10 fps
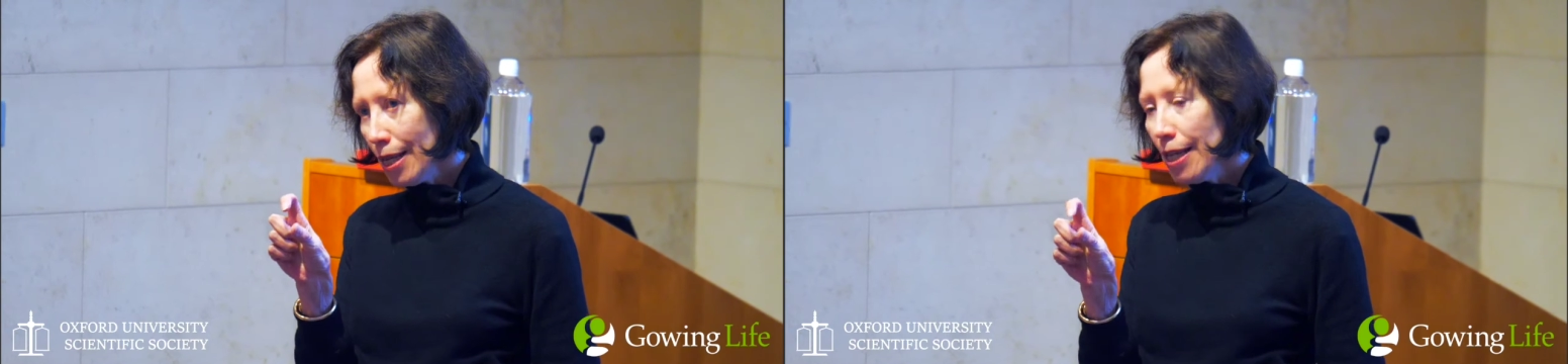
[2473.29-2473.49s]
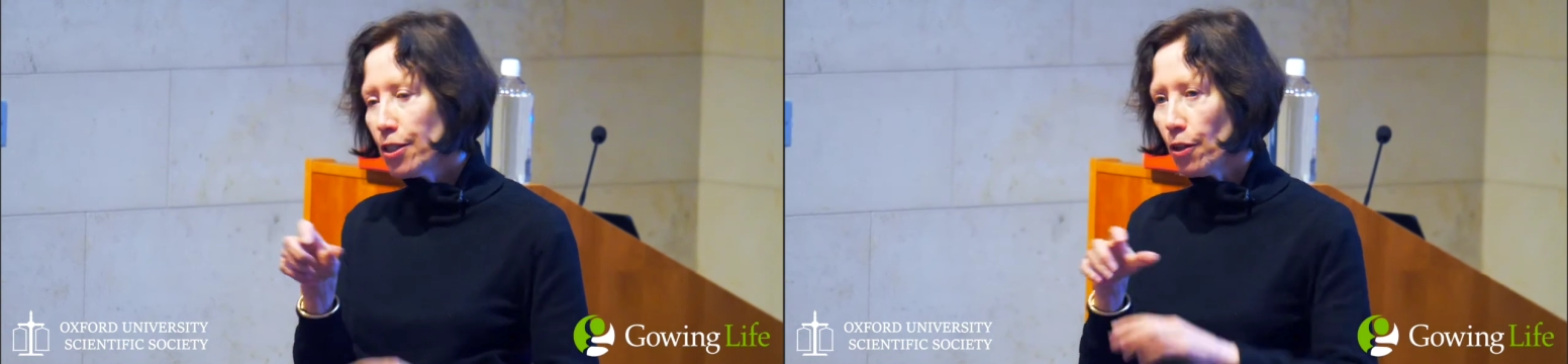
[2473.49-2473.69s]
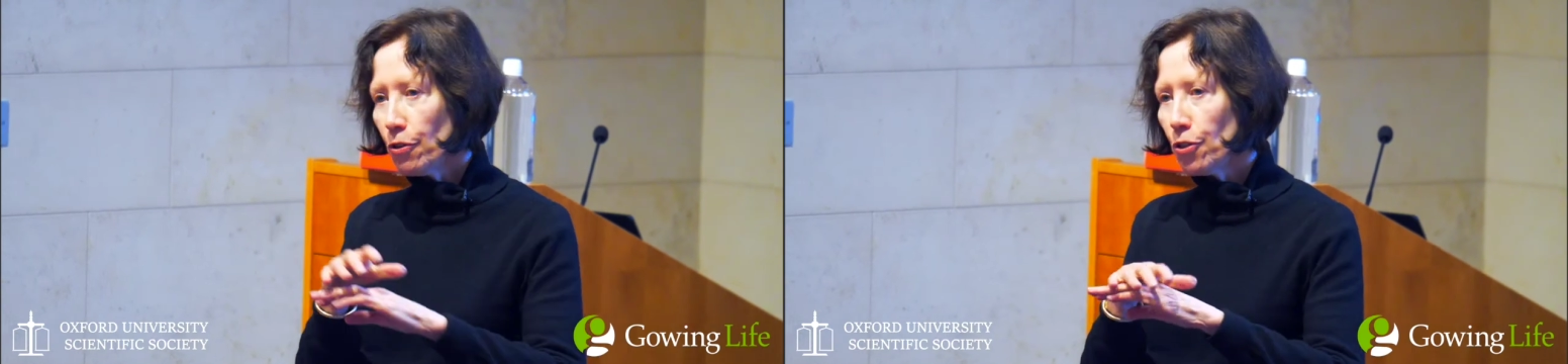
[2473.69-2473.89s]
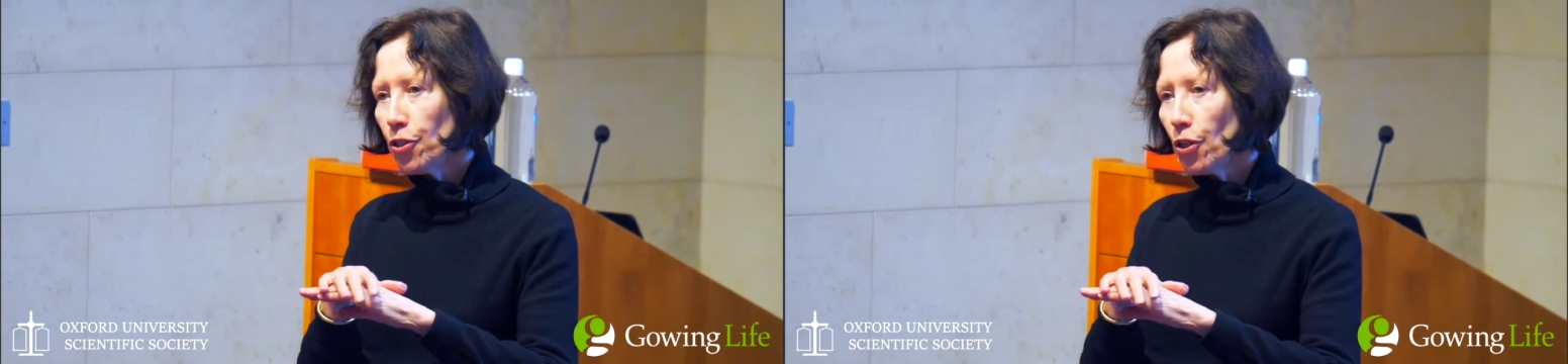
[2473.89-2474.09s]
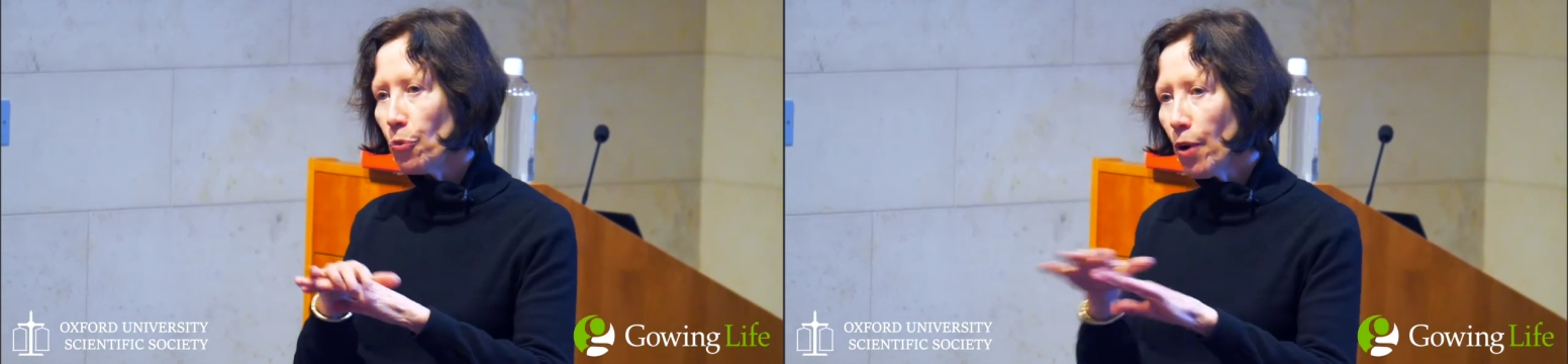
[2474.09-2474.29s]
So, so
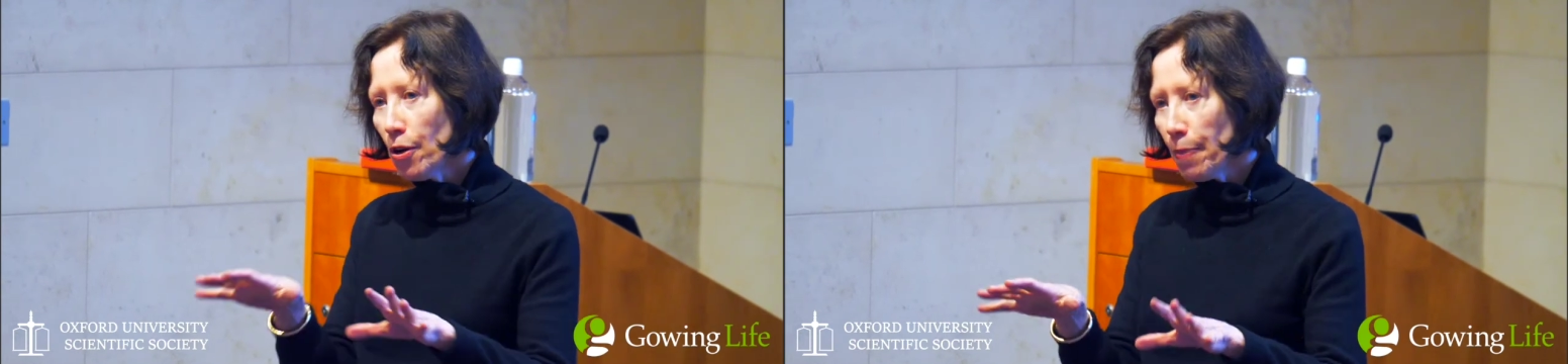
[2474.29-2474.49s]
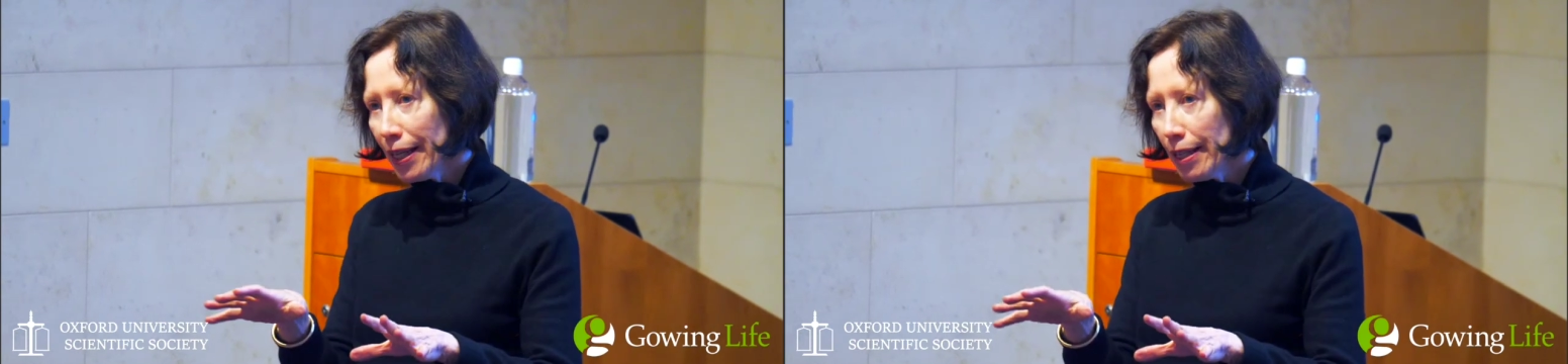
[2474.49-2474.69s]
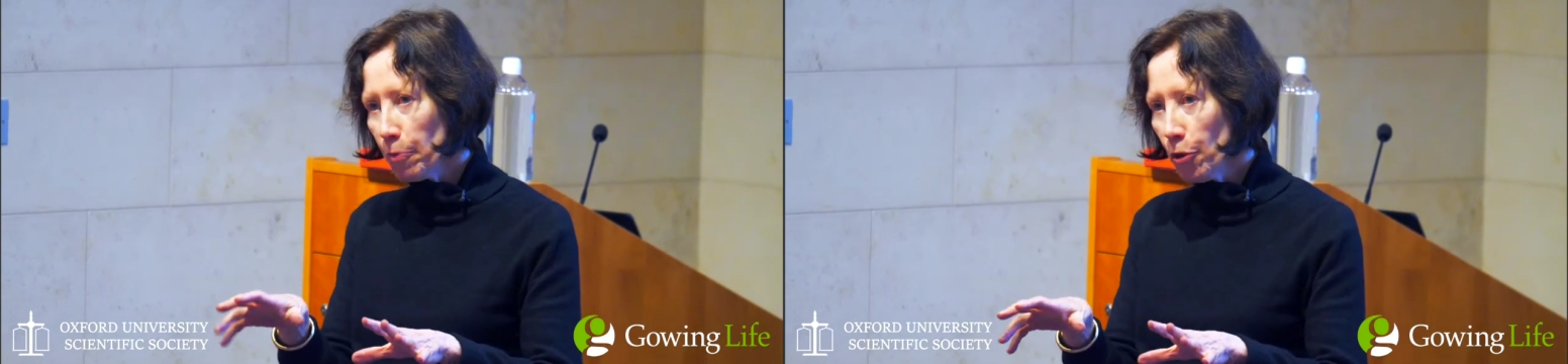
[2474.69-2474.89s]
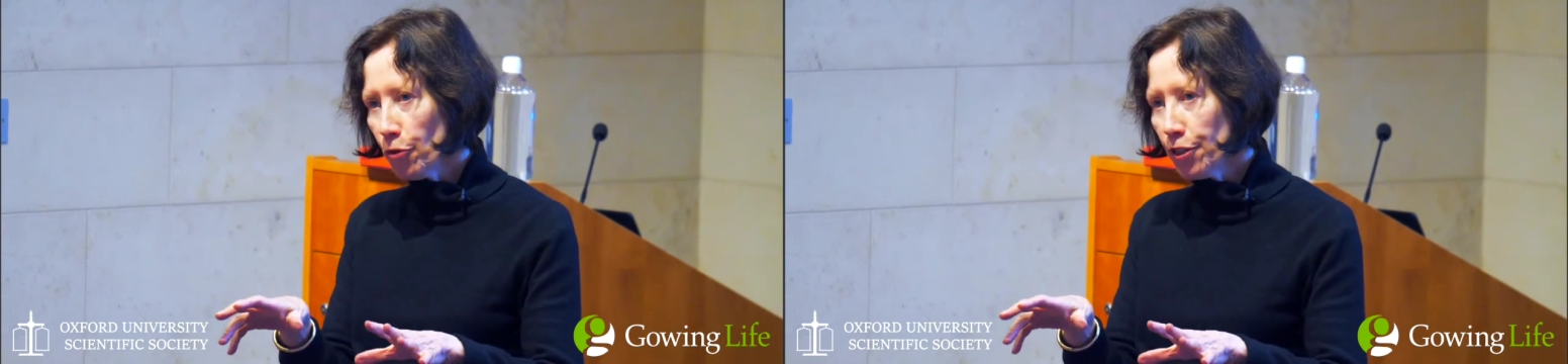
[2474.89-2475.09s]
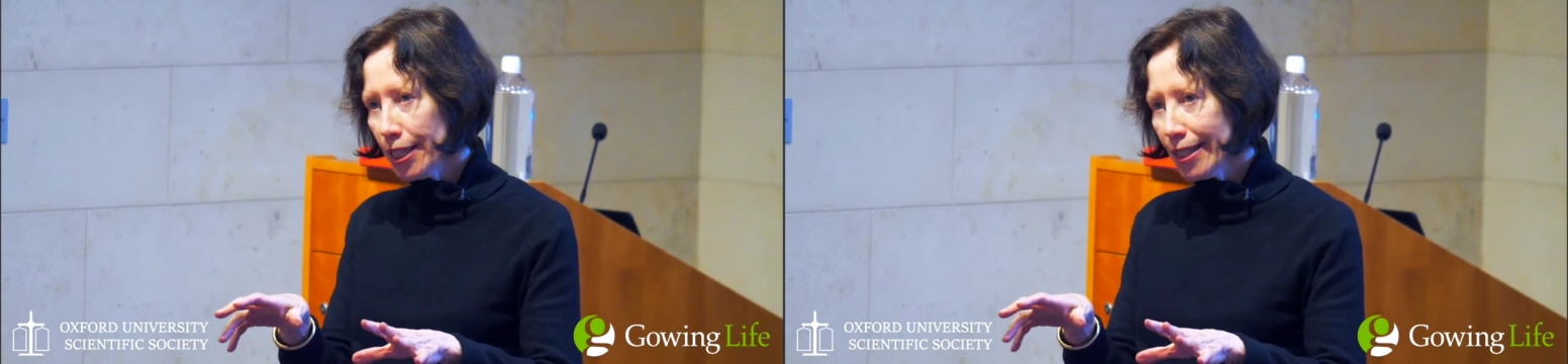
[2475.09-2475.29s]
you worry about
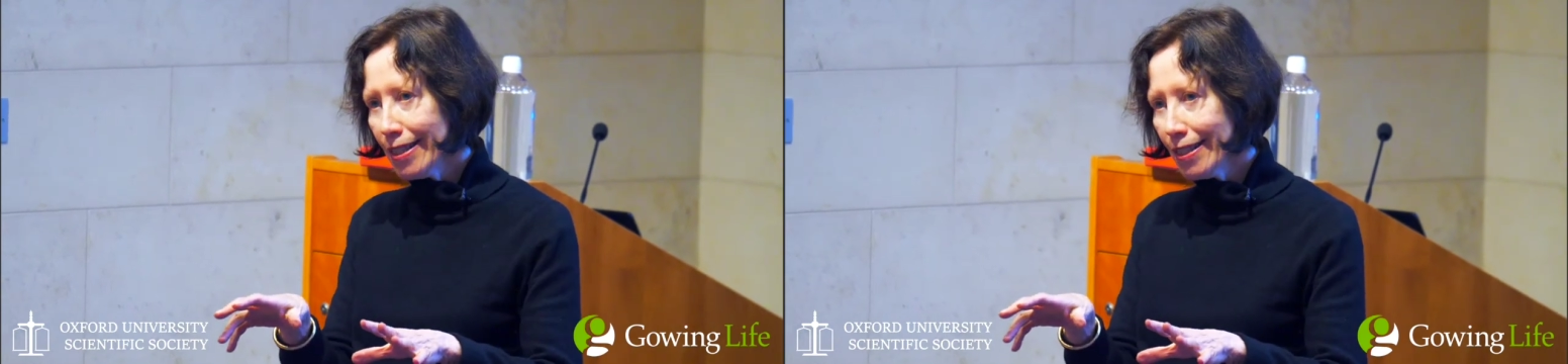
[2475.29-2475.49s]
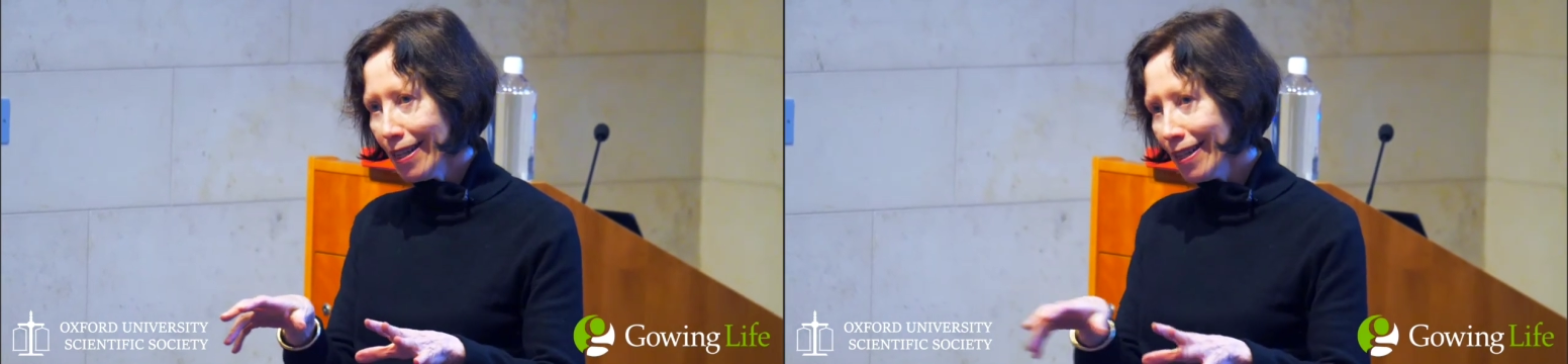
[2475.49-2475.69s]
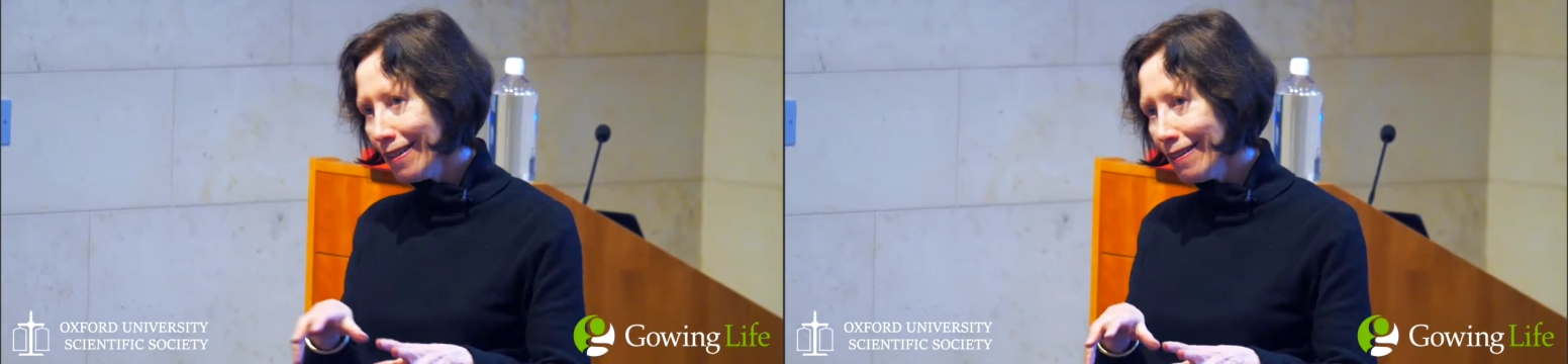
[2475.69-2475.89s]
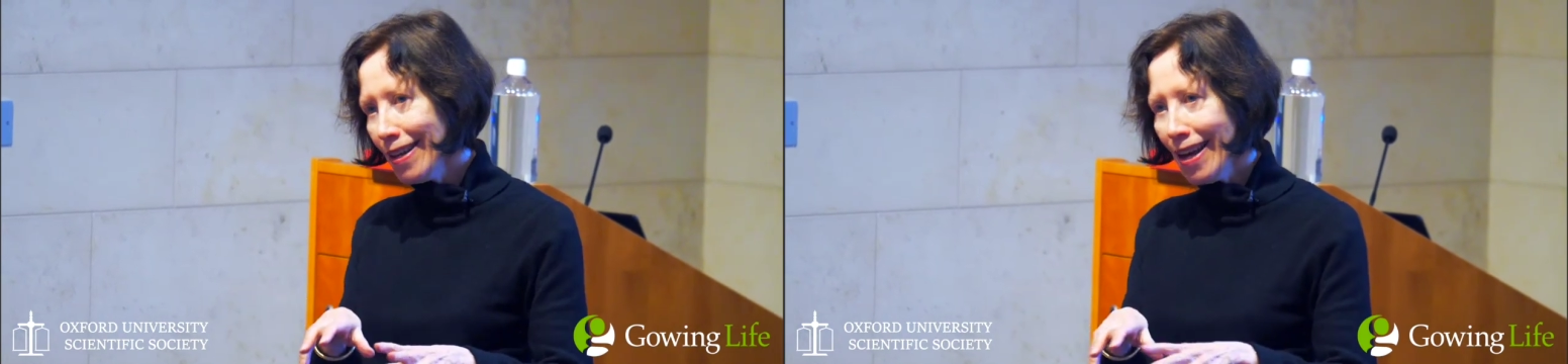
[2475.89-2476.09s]
impurities in